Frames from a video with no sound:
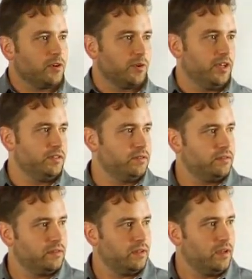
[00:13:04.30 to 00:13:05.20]
of the grid
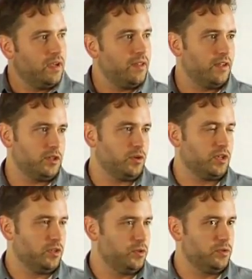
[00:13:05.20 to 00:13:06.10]
that you
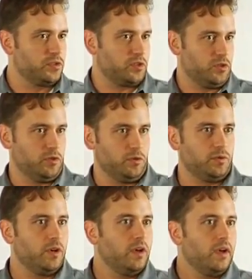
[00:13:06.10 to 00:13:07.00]
can use
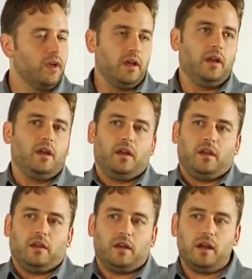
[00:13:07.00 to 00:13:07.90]
to
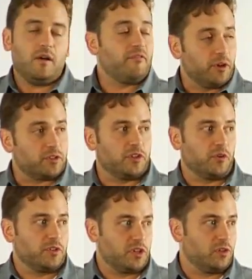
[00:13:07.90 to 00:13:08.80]
filter
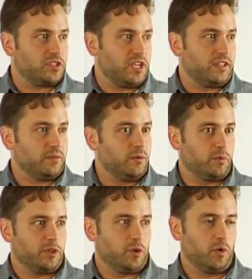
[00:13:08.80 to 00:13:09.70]
your result set
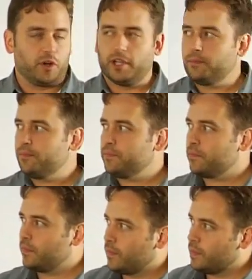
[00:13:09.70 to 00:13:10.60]
with which you're working.
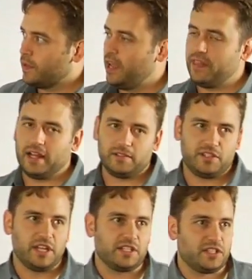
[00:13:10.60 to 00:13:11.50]
And that
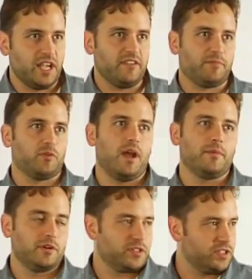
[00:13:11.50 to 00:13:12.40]
set save
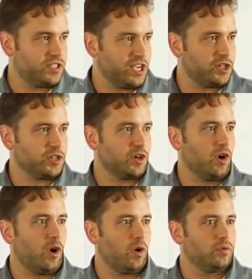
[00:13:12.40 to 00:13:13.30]
parameters and session
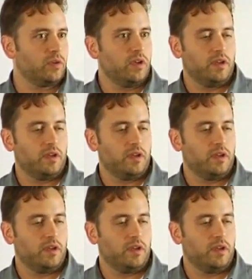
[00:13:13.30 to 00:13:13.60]
call